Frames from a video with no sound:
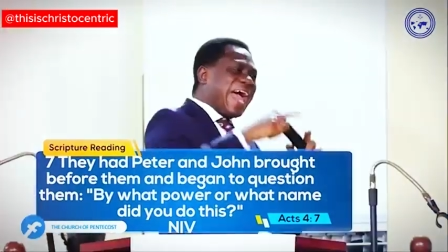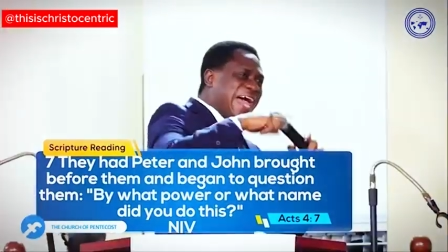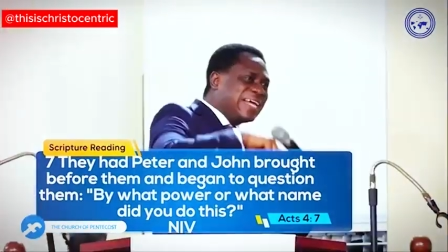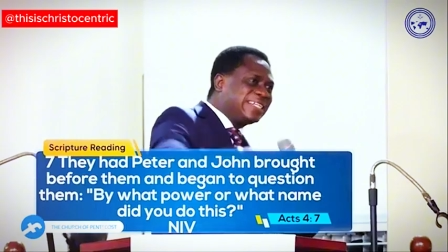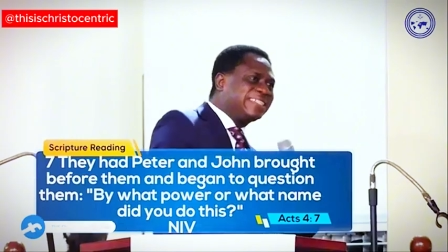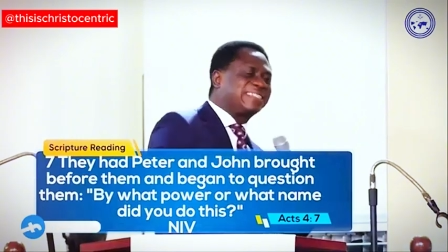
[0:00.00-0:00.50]

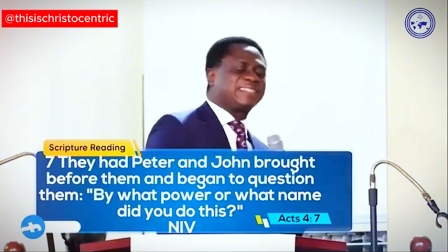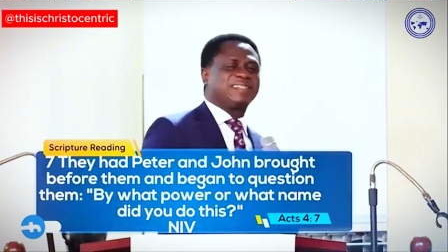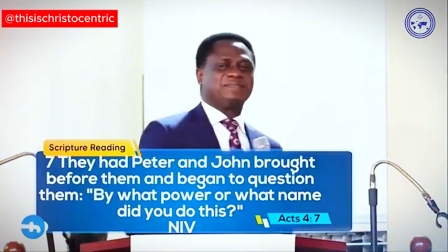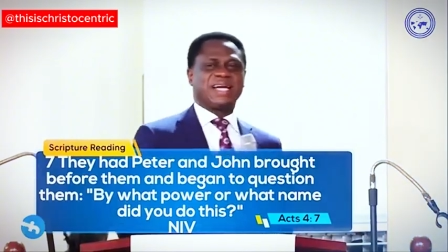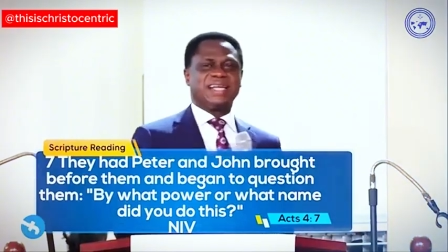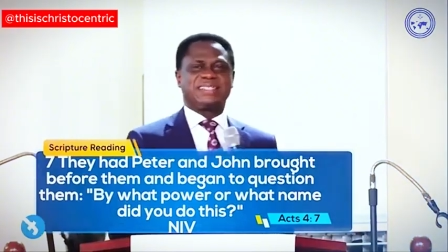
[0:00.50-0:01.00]
and,
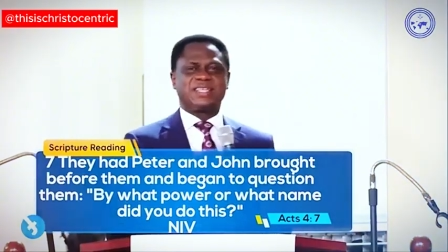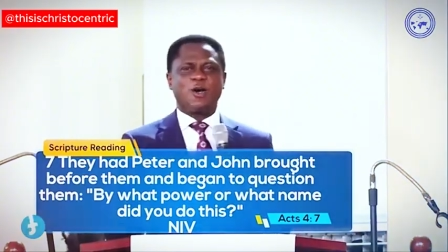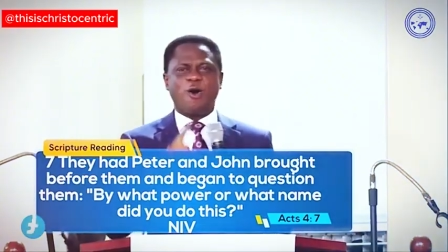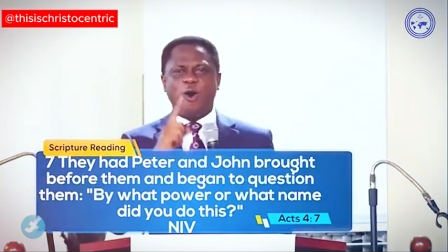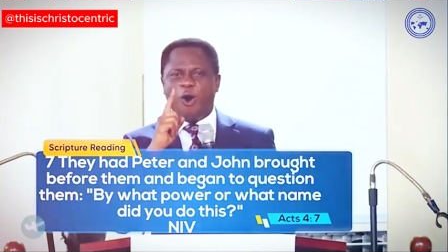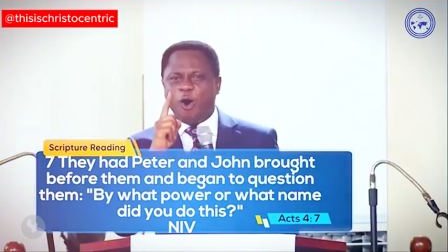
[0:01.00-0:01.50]
but they say
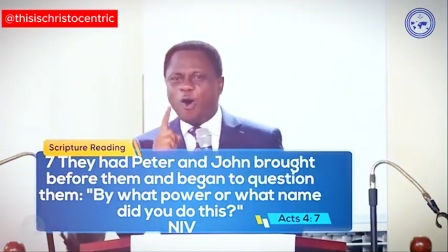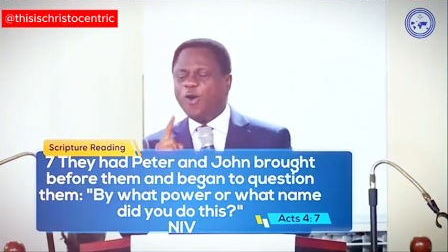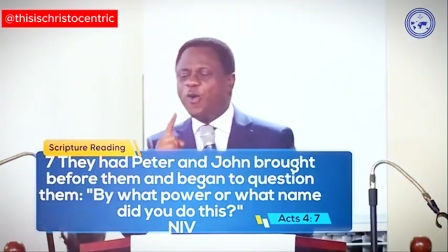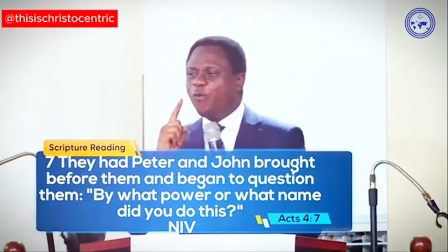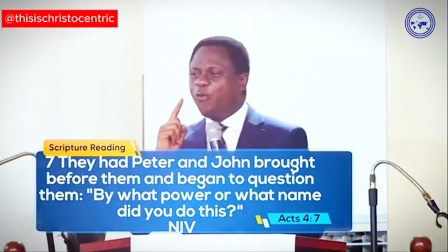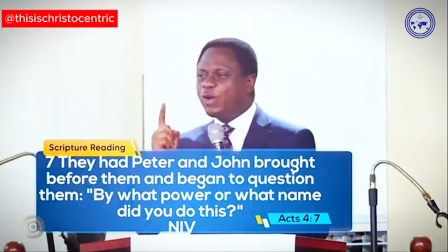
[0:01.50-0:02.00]
or
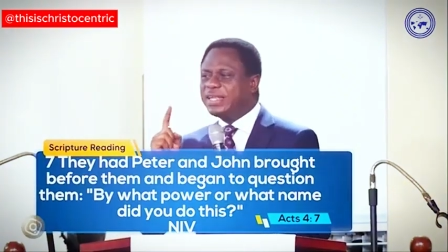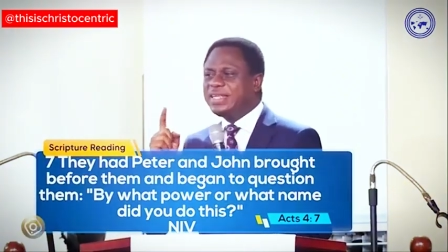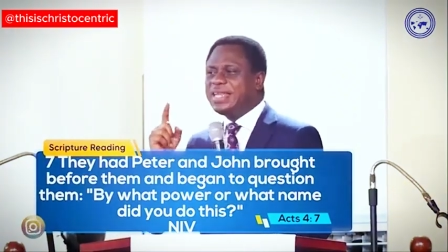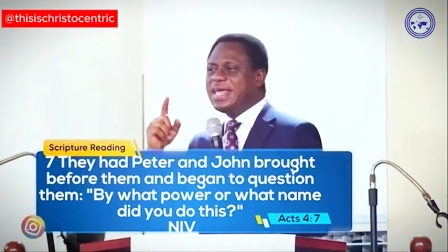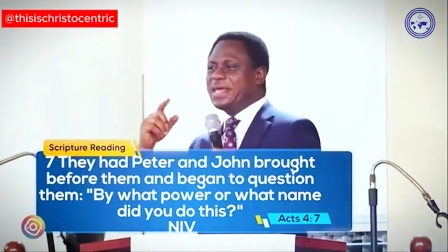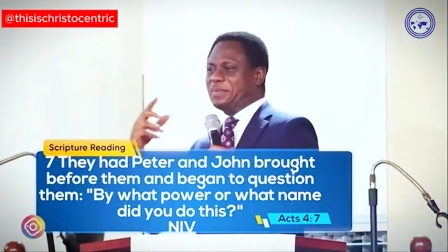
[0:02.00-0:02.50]
what
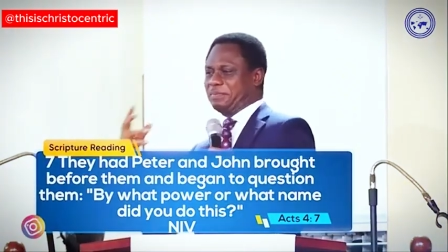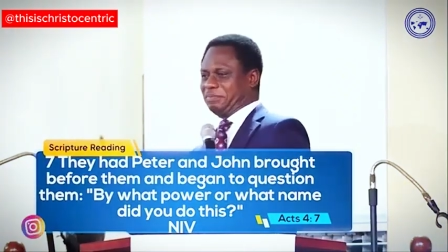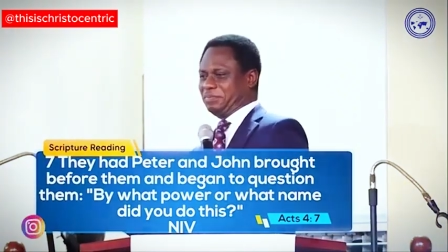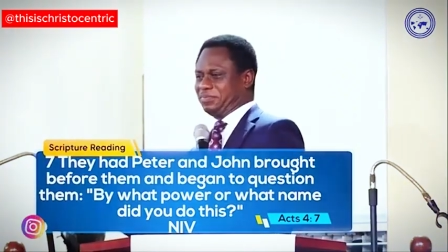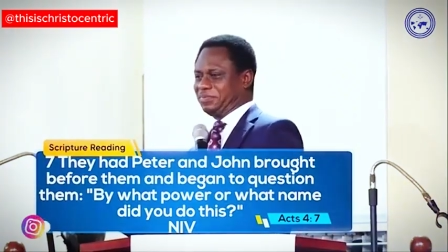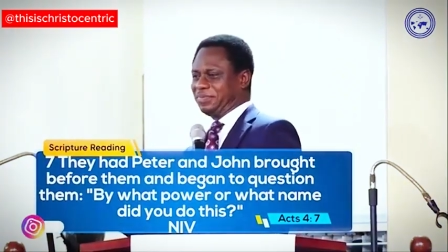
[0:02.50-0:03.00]
name?
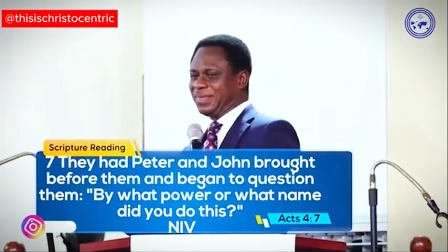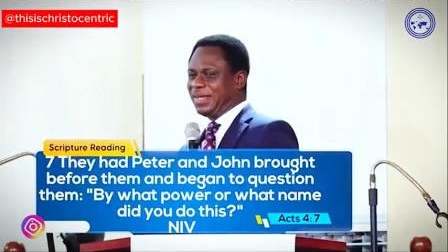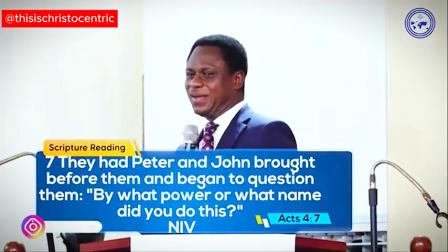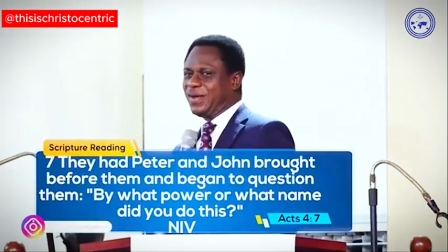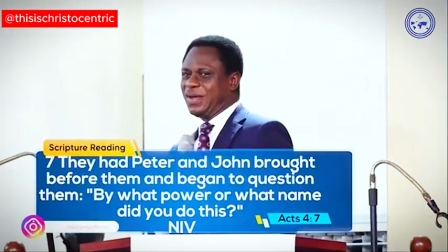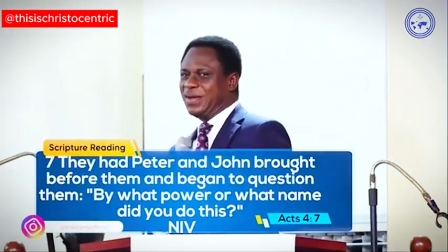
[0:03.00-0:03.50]

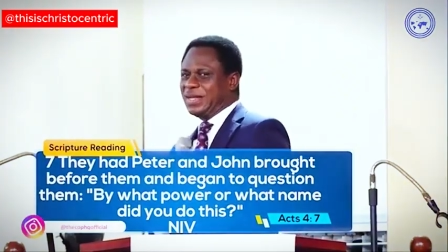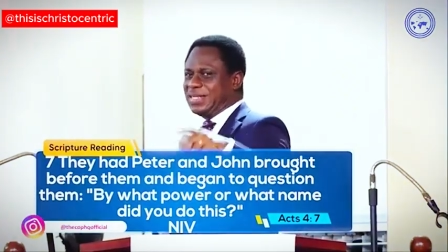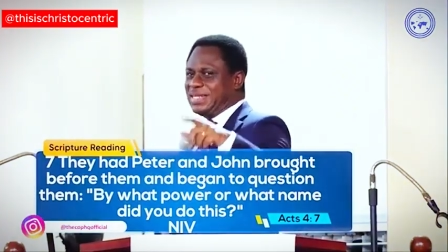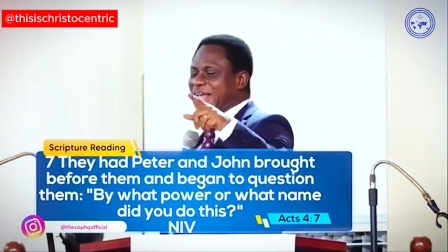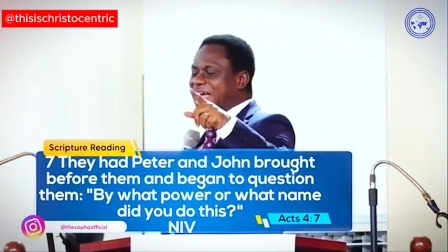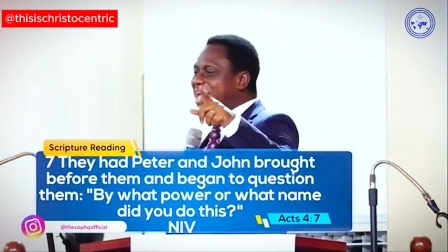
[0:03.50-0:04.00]

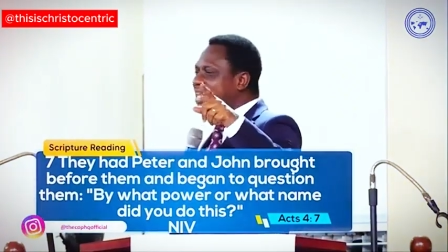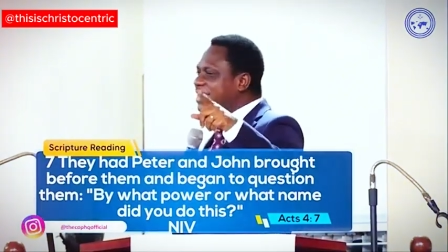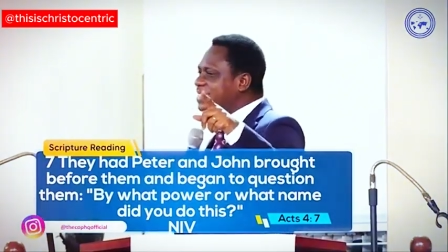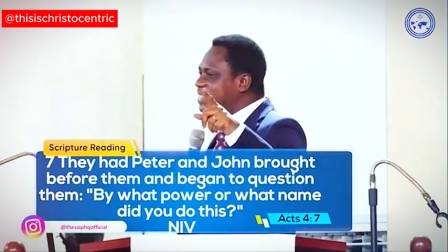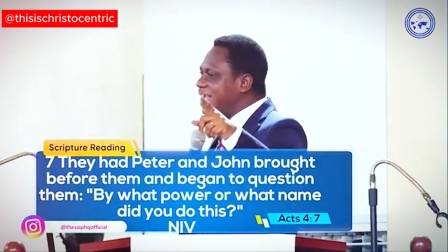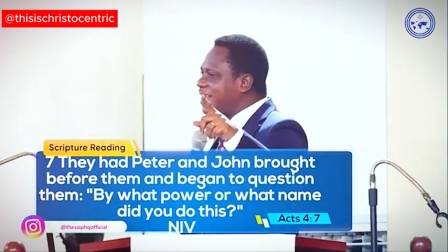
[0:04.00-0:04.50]
The
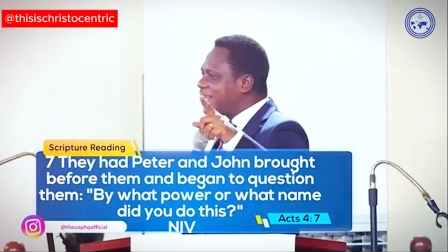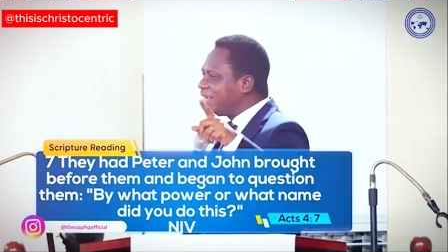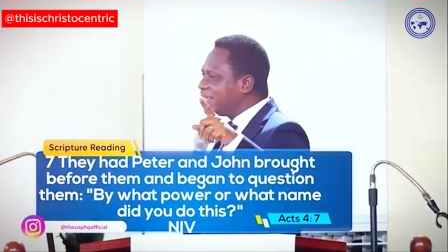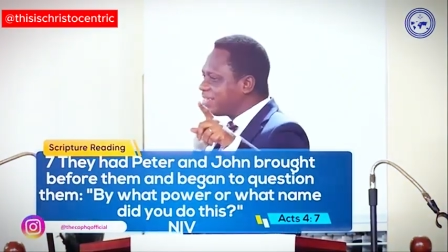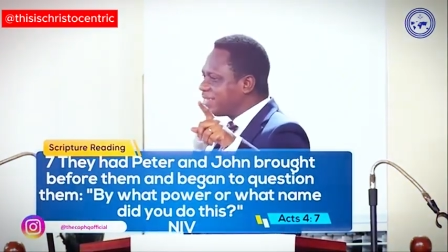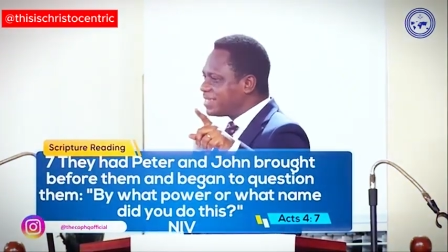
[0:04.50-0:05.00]
understanding
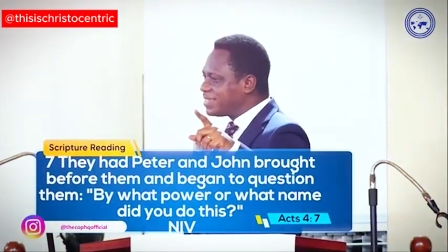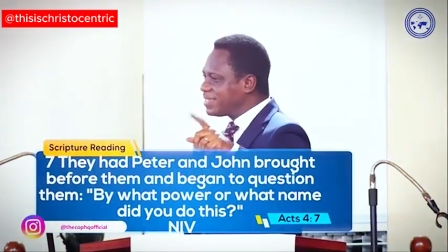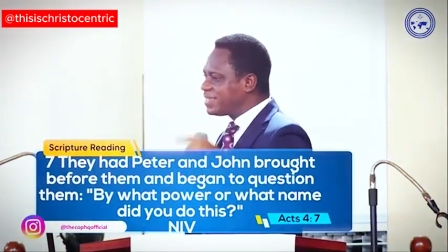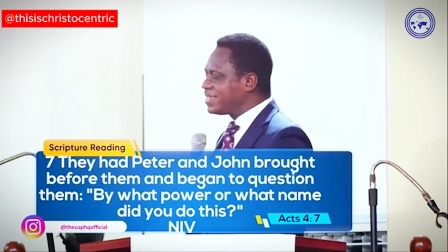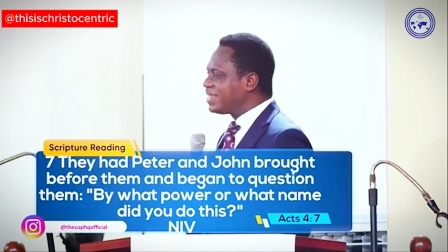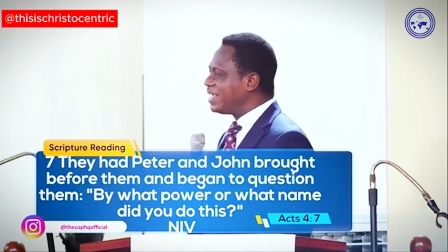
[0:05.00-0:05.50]
is
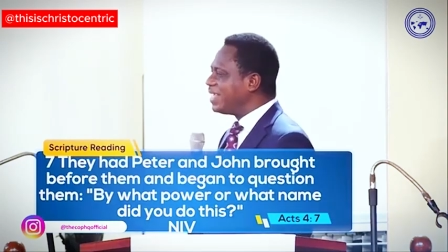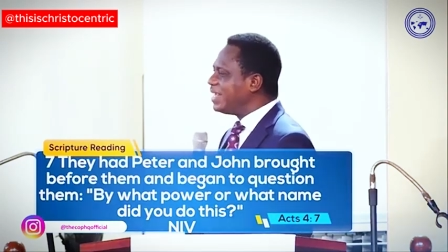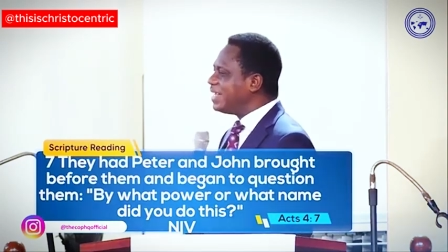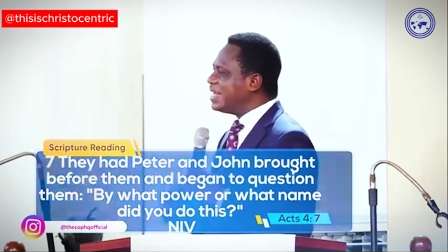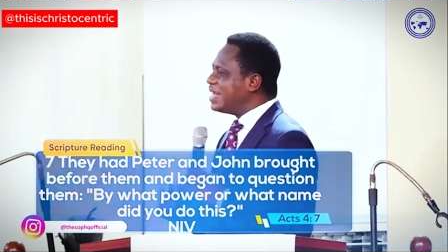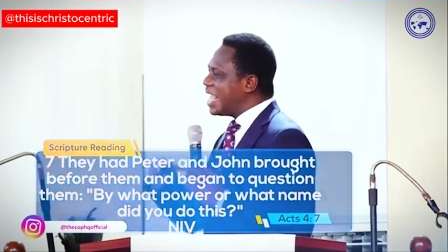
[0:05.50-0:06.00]
this
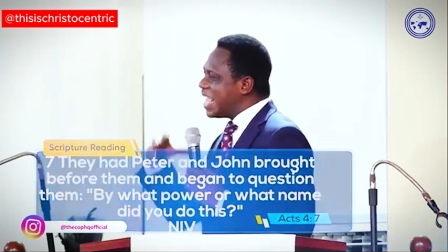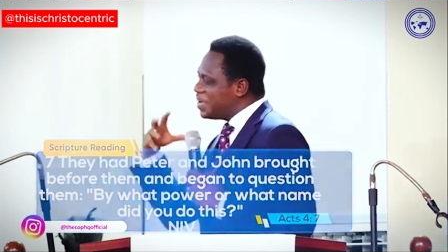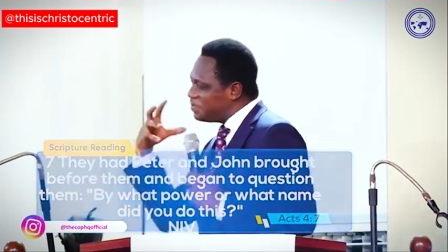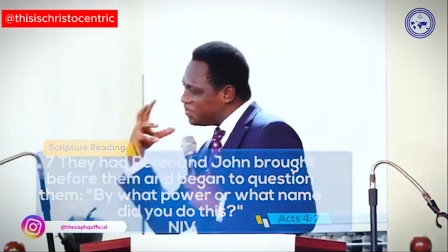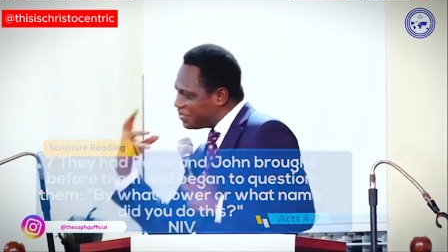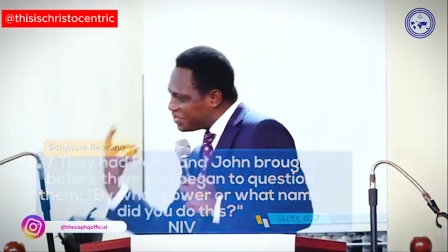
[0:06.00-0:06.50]

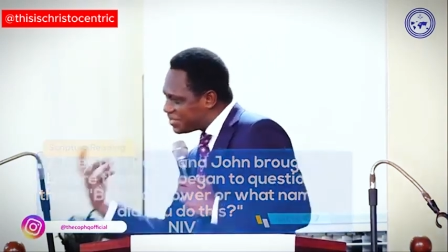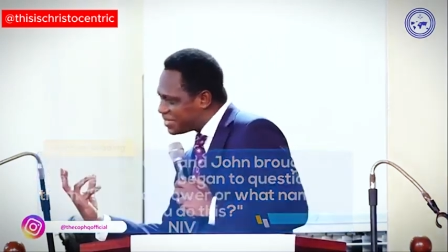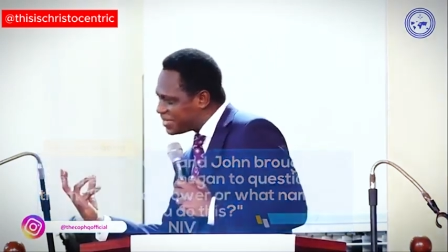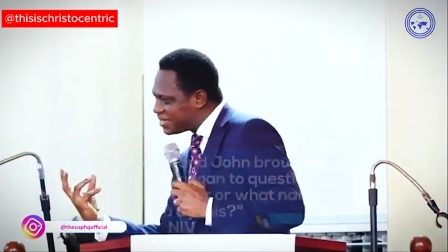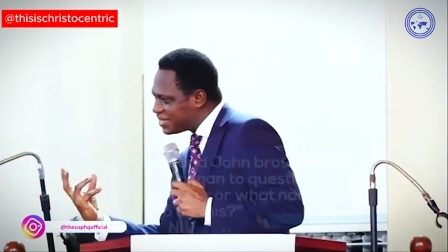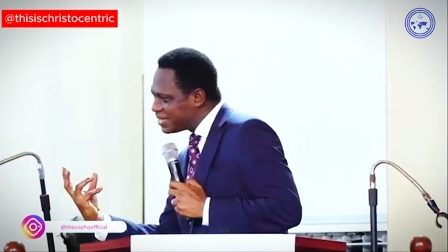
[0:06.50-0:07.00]

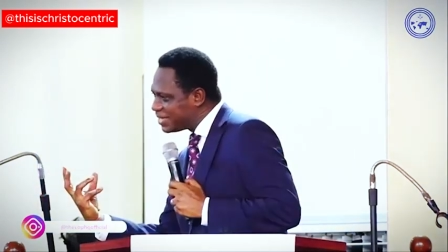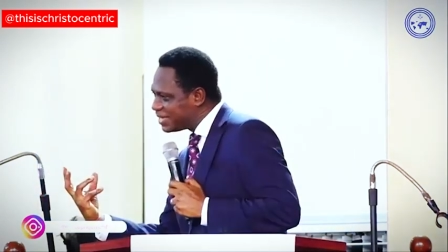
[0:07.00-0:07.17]
names